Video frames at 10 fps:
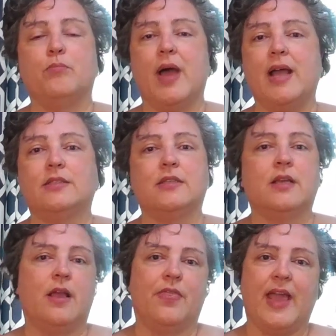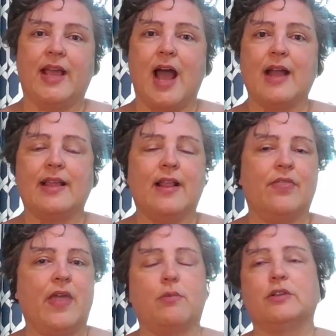but they got
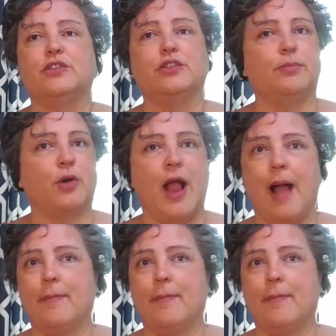it. They were super